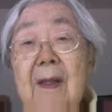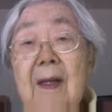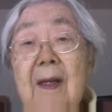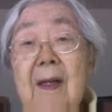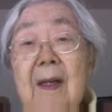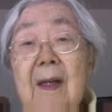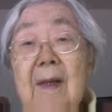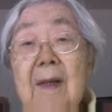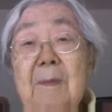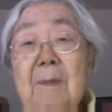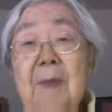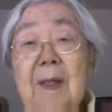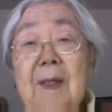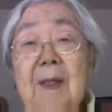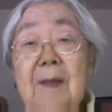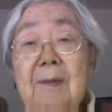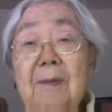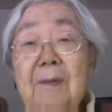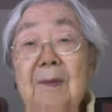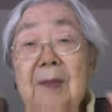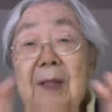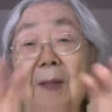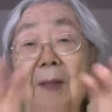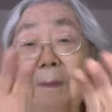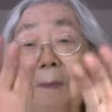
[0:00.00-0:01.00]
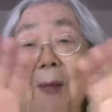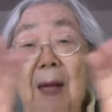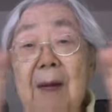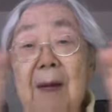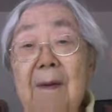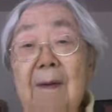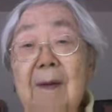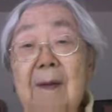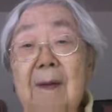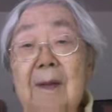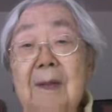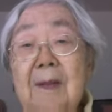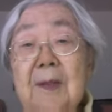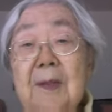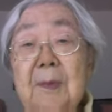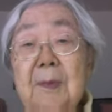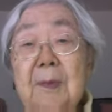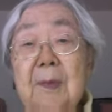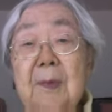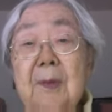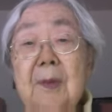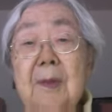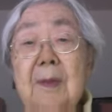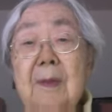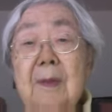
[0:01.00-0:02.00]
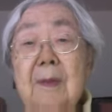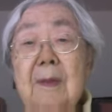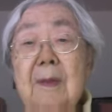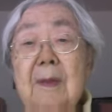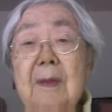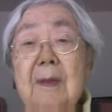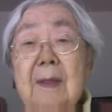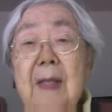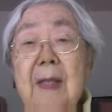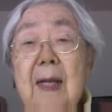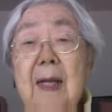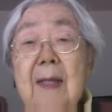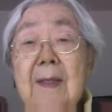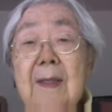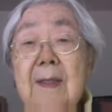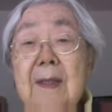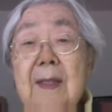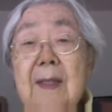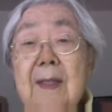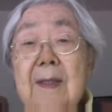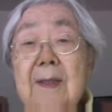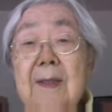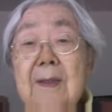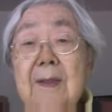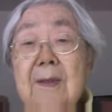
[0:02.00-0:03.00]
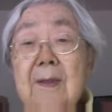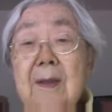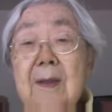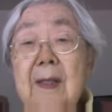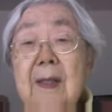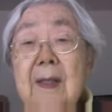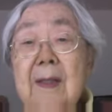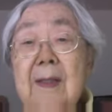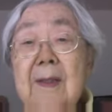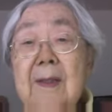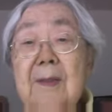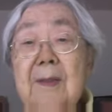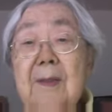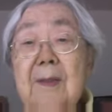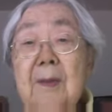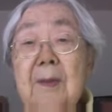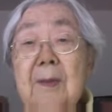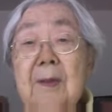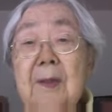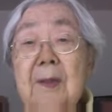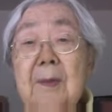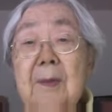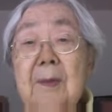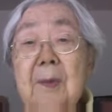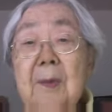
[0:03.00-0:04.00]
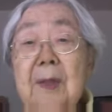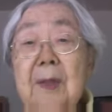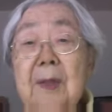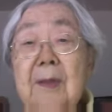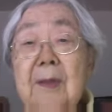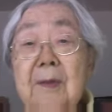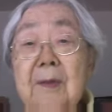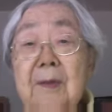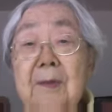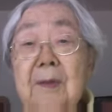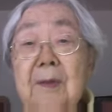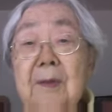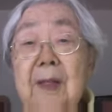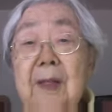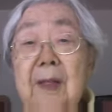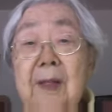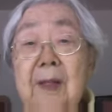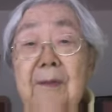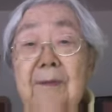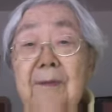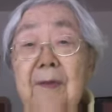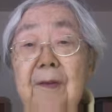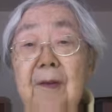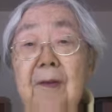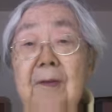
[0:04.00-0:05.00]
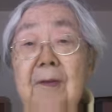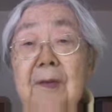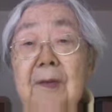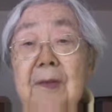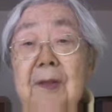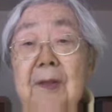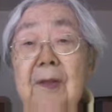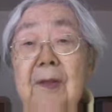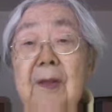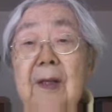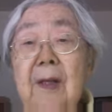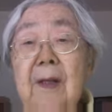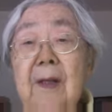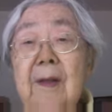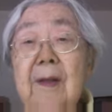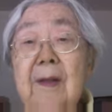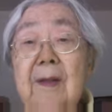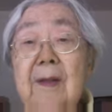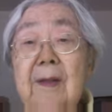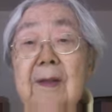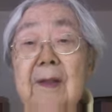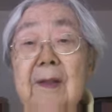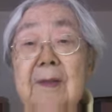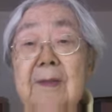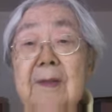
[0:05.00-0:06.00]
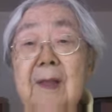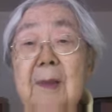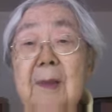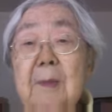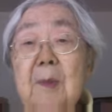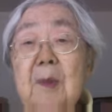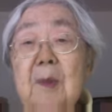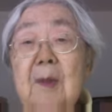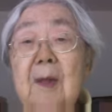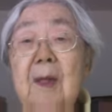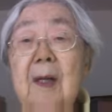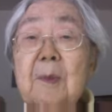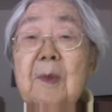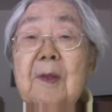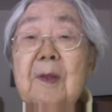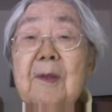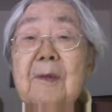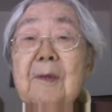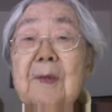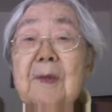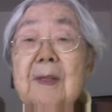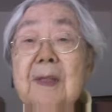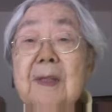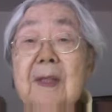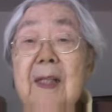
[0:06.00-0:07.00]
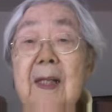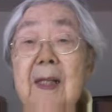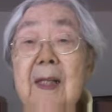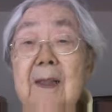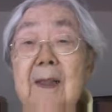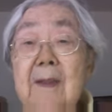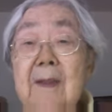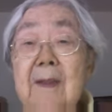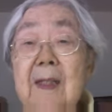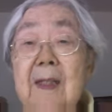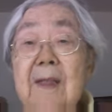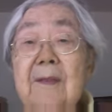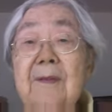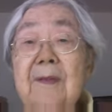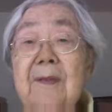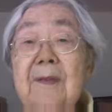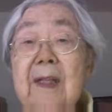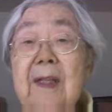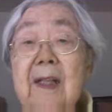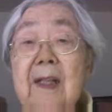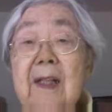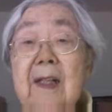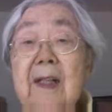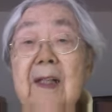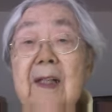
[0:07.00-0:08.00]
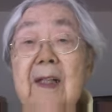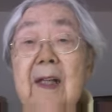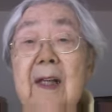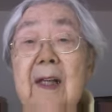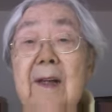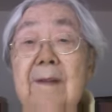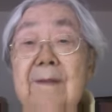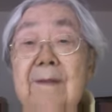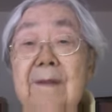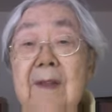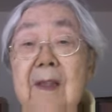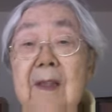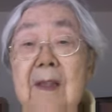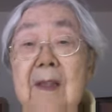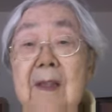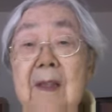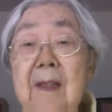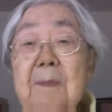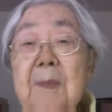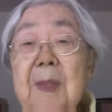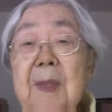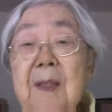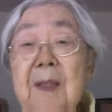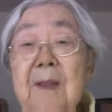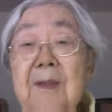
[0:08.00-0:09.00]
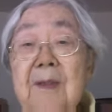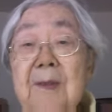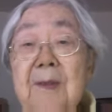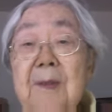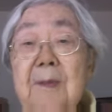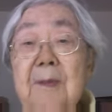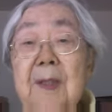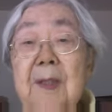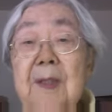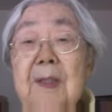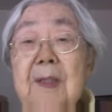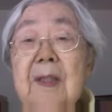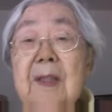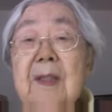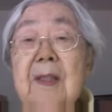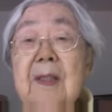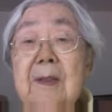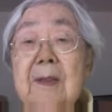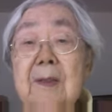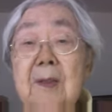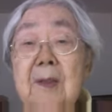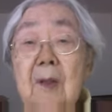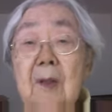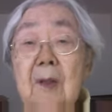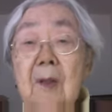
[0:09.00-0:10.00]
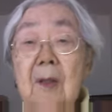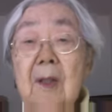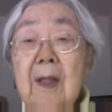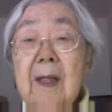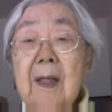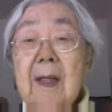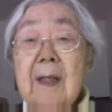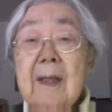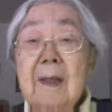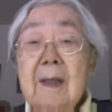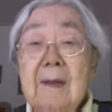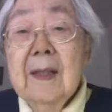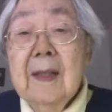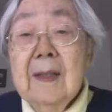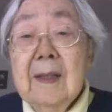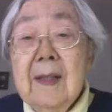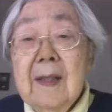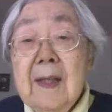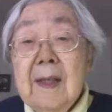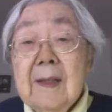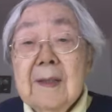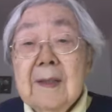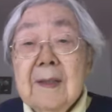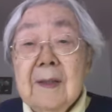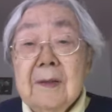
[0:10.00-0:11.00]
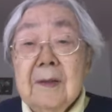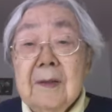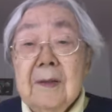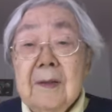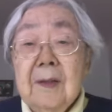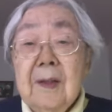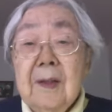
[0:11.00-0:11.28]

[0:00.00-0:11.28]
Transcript: I mean, the barracks were not insulated, so in the winter they froze to death. In the summer, it was like living in an oven because it was in the Salt Lake Desert.